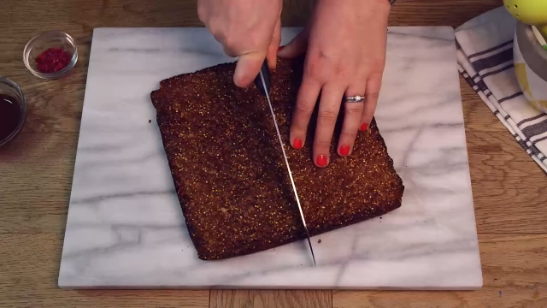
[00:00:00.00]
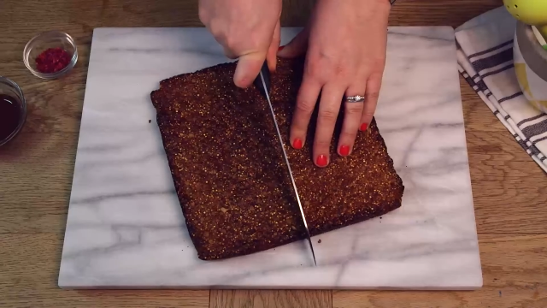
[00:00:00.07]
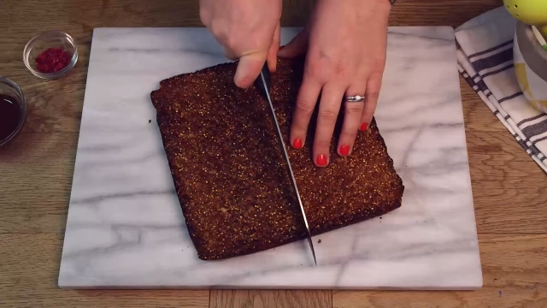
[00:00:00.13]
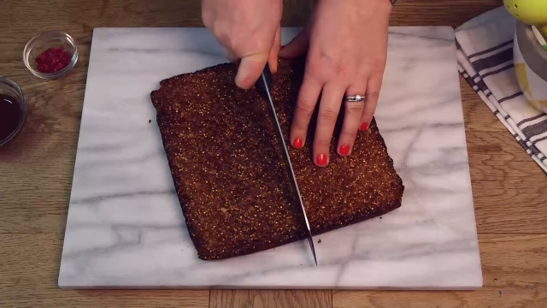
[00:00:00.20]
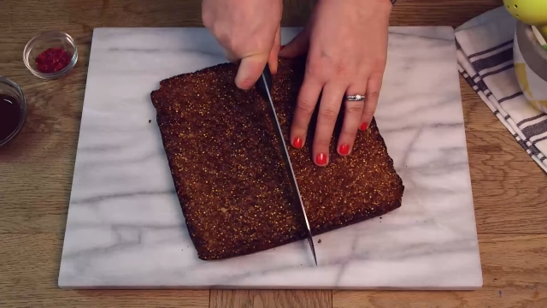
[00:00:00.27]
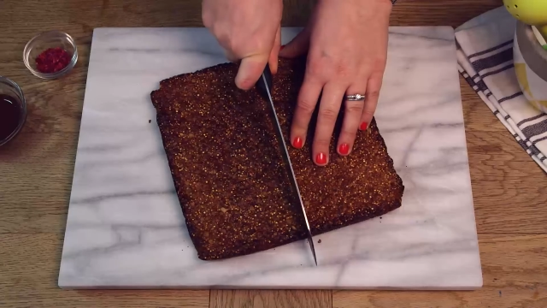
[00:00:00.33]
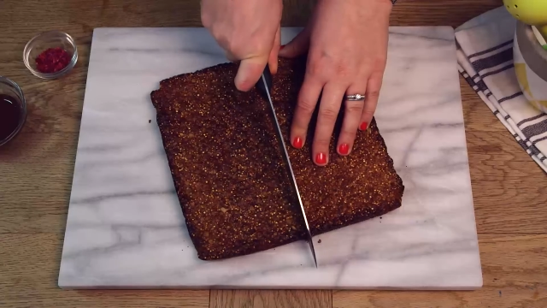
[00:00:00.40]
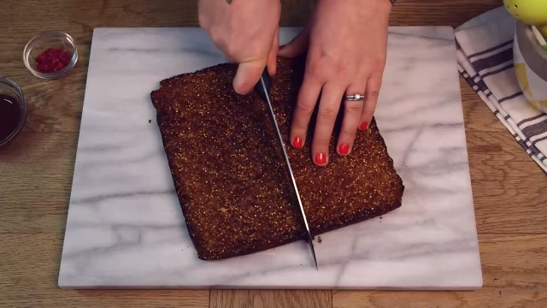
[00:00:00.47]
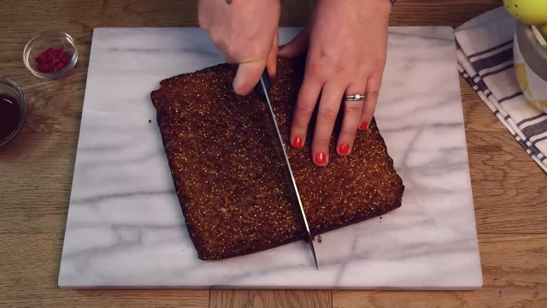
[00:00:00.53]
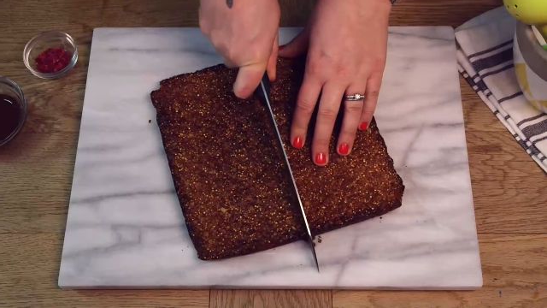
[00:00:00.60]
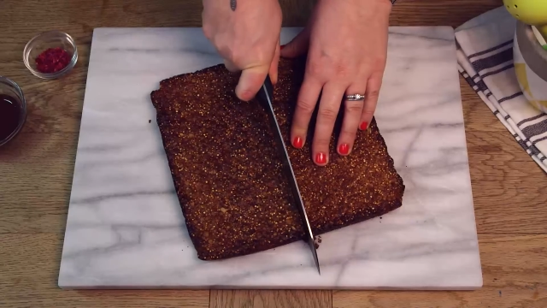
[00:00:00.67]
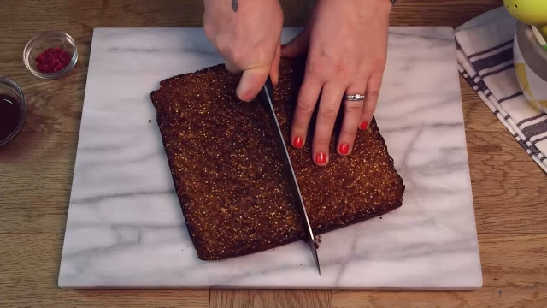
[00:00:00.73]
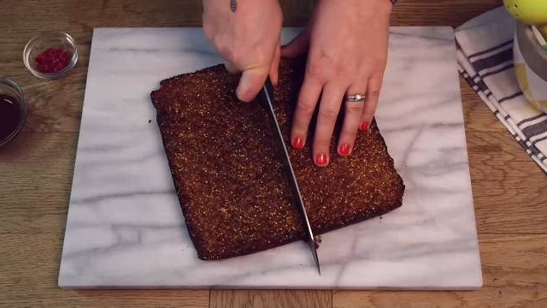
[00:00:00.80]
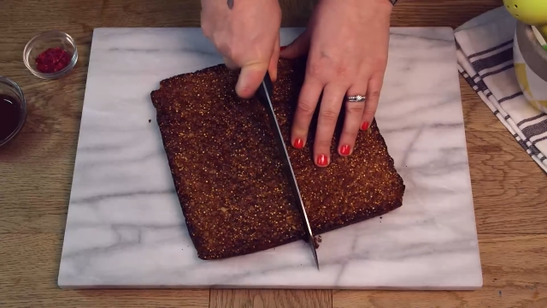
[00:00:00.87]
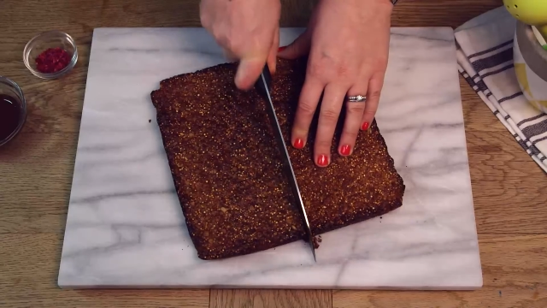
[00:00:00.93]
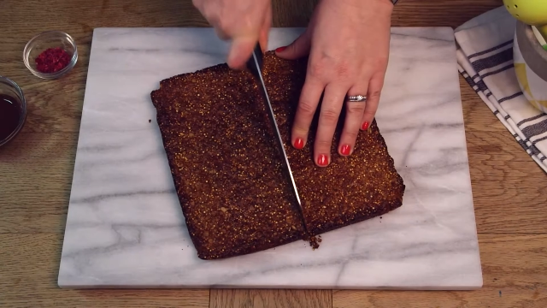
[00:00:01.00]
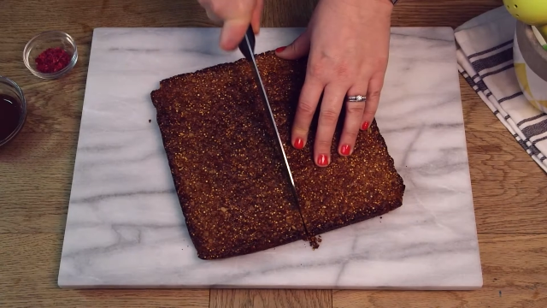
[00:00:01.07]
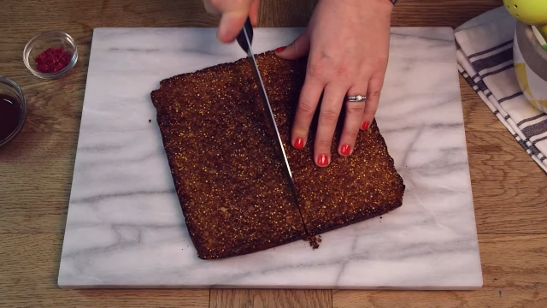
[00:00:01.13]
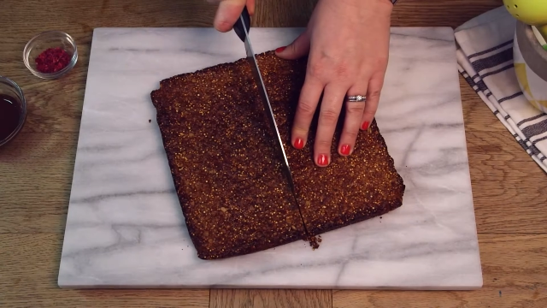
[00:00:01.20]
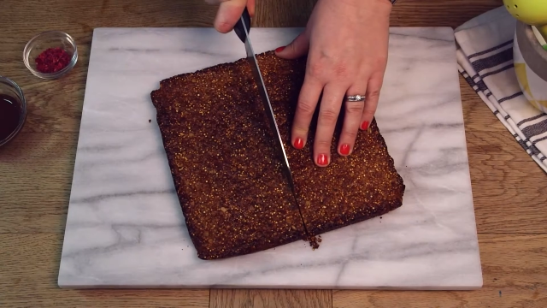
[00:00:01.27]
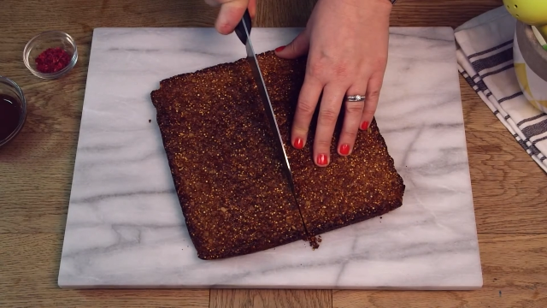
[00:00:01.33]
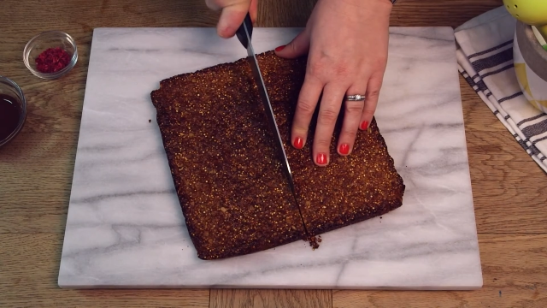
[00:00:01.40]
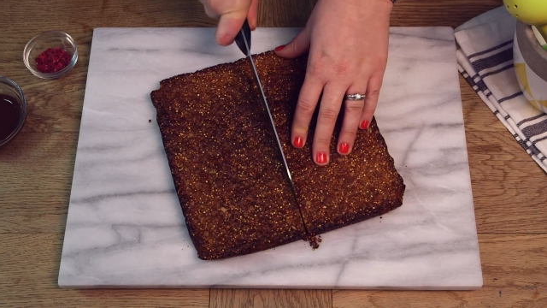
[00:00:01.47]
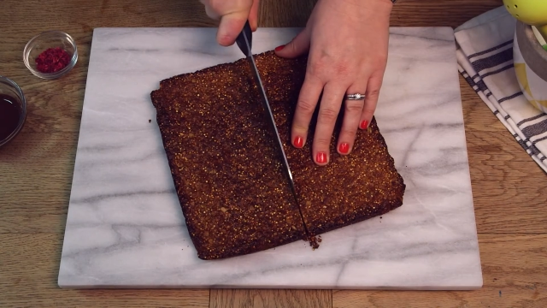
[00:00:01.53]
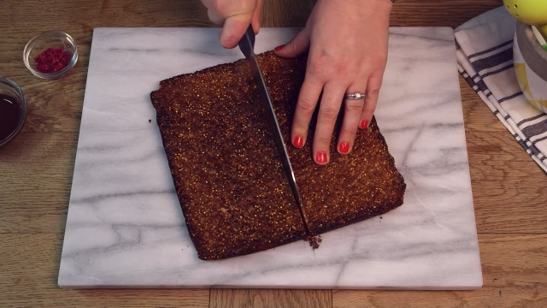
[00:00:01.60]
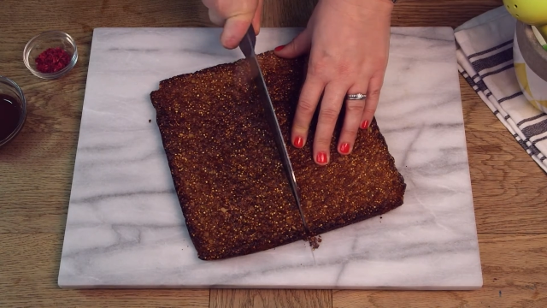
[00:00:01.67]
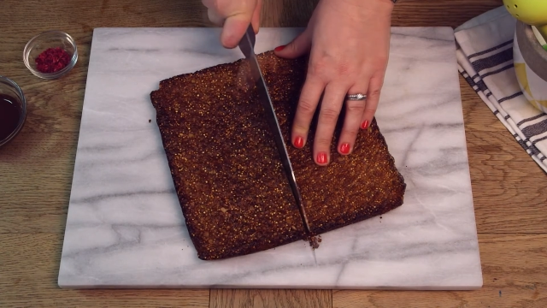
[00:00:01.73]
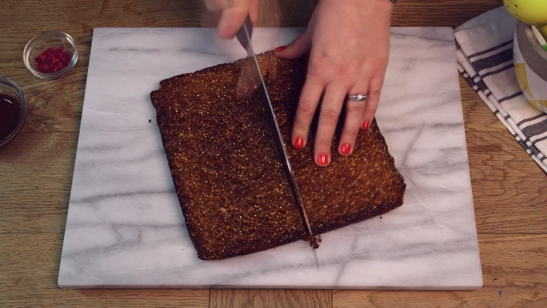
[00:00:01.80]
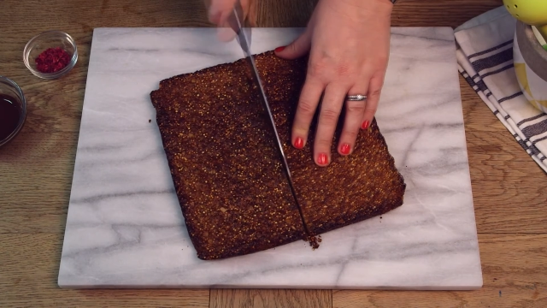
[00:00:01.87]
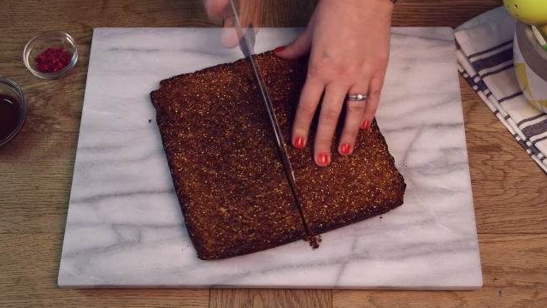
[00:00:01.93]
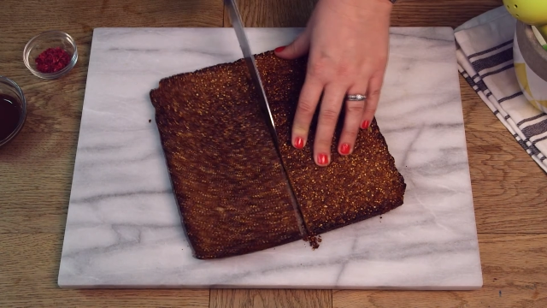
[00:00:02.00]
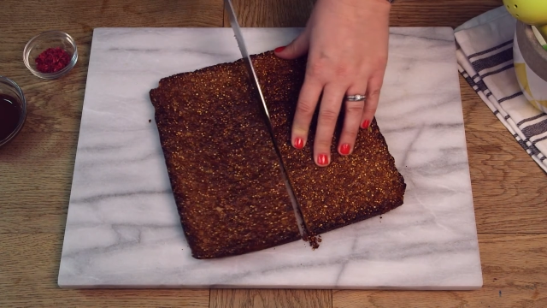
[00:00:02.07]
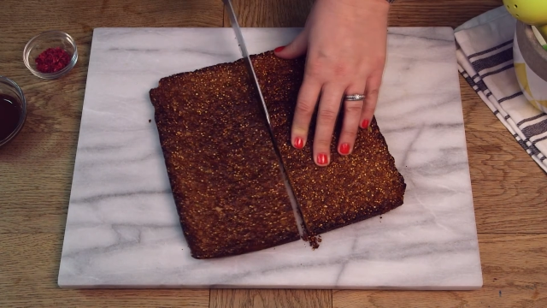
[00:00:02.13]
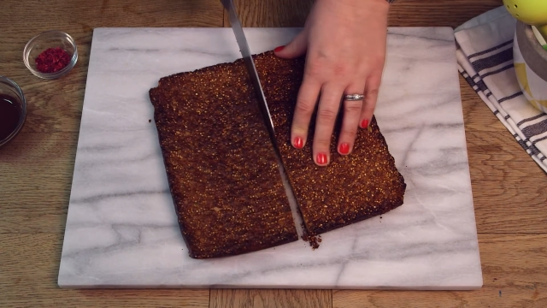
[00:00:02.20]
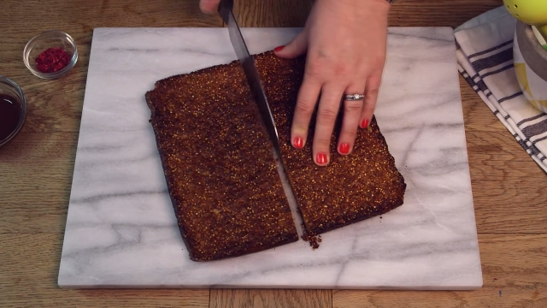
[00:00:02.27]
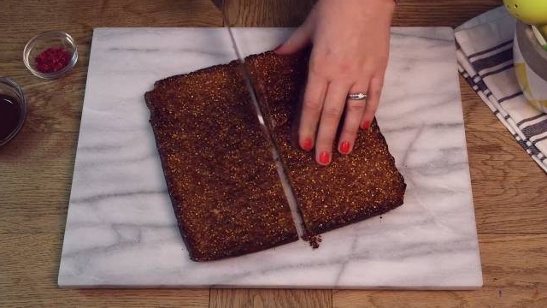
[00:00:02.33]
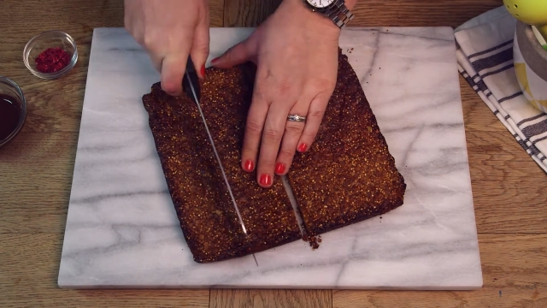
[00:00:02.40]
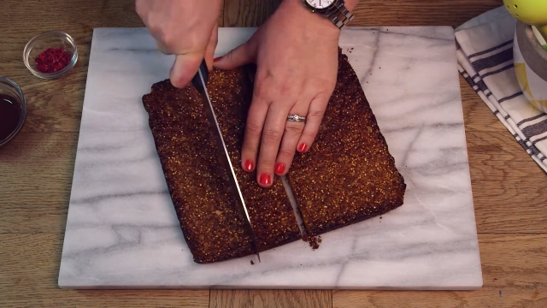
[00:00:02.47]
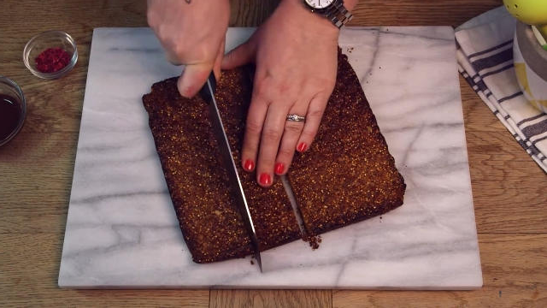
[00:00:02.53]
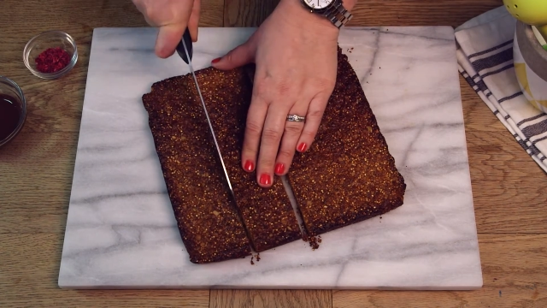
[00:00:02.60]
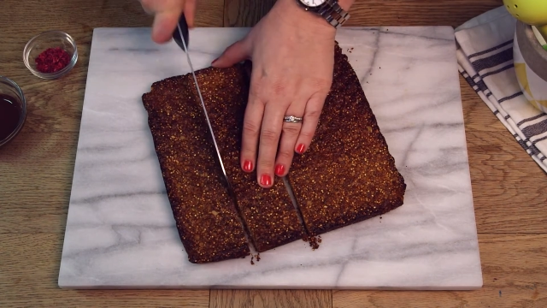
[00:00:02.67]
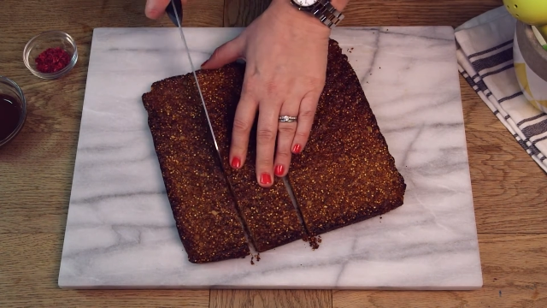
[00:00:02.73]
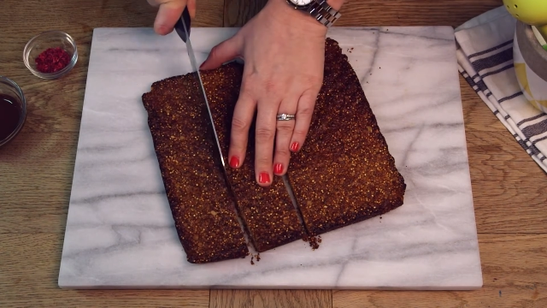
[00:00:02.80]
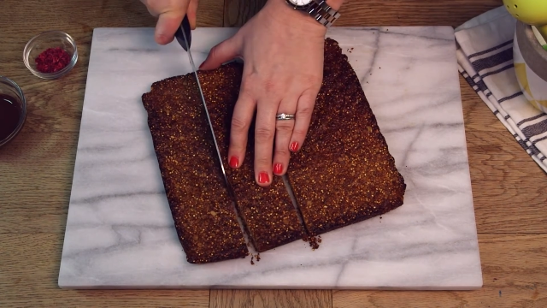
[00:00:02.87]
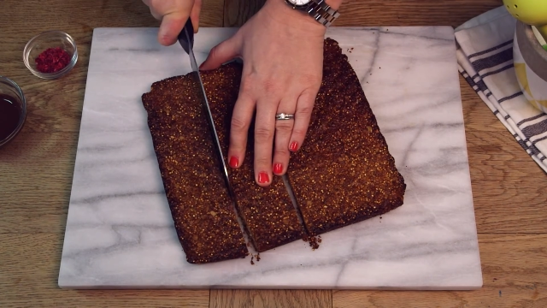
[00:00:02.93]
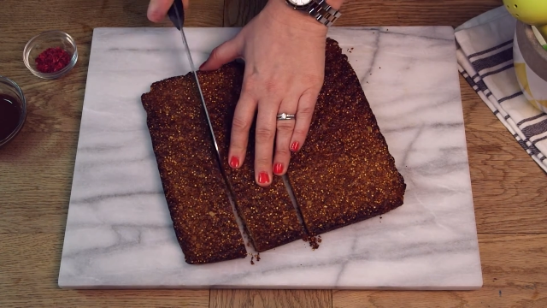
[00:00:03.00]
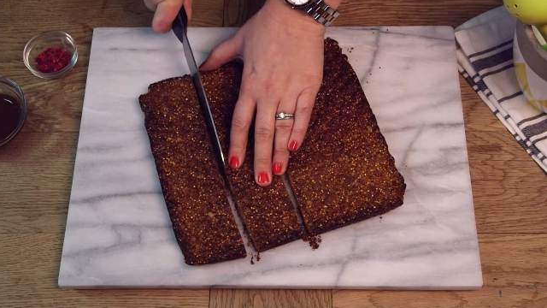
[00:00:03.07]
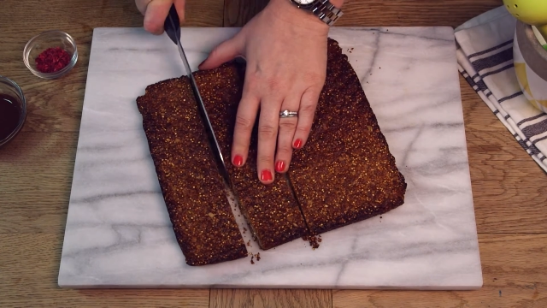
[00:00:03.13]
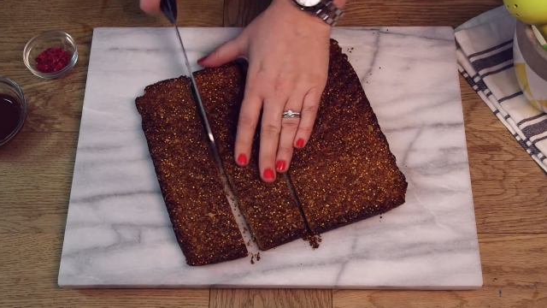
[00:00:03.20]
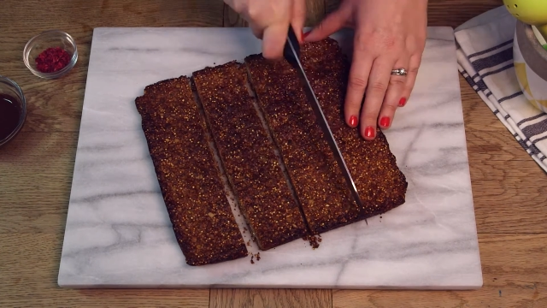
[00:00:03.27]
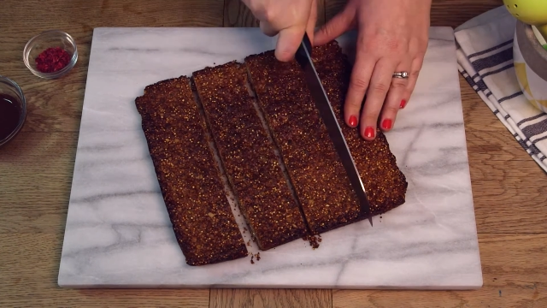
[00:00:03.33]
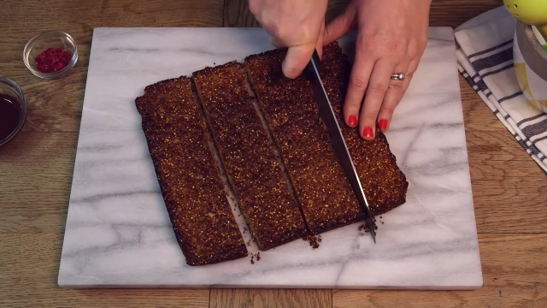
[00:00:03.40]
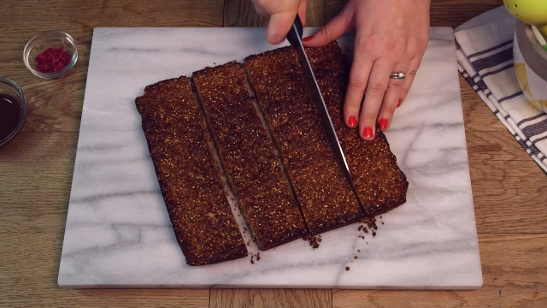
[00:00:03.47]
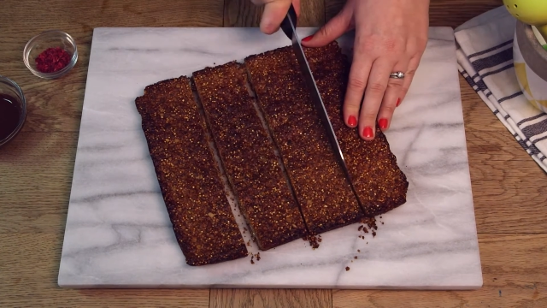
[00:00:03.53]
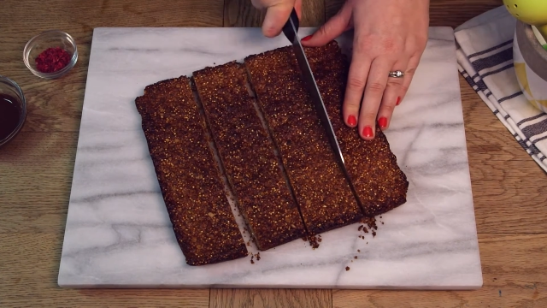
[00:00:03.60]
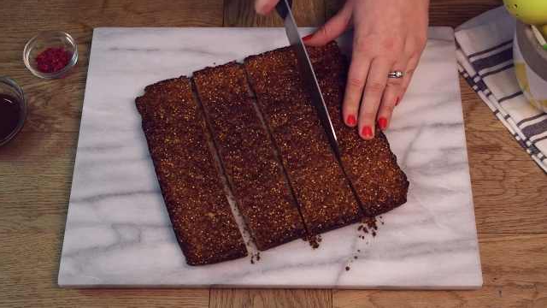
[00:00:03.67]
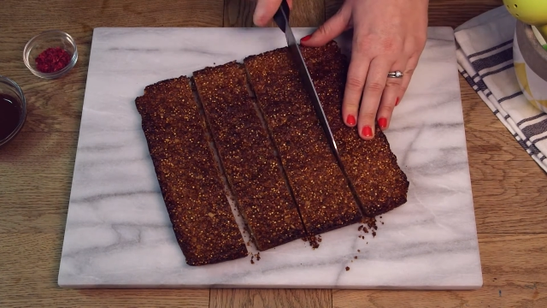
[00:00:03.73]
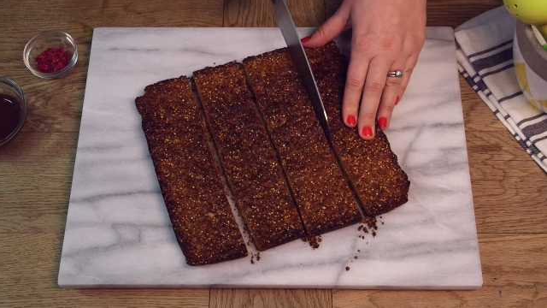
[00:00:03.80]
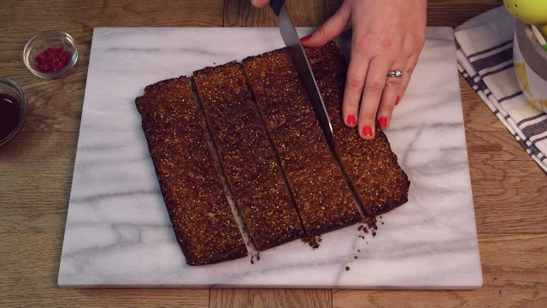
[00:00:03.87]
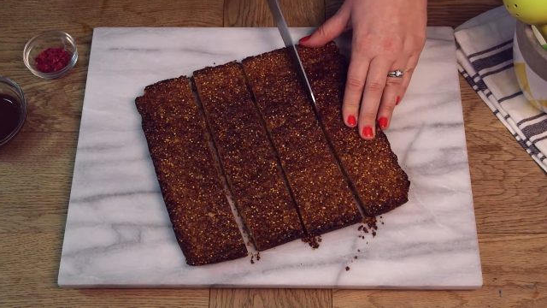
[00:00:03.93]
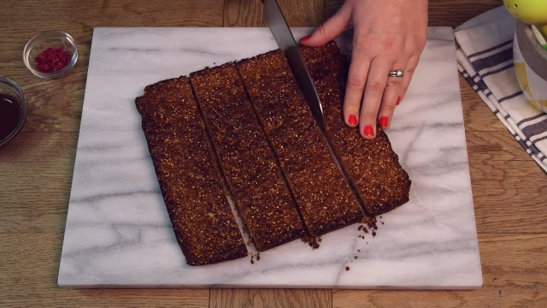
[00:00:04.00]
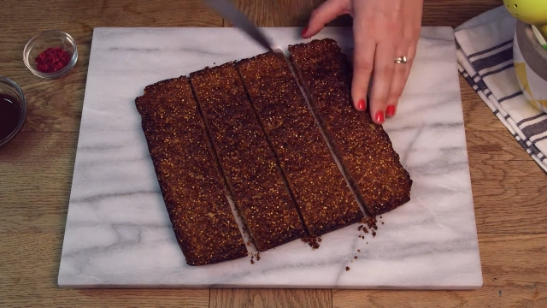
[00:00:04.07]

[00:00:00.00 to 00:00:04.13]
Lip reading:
No face is visible, so there are no lips to read.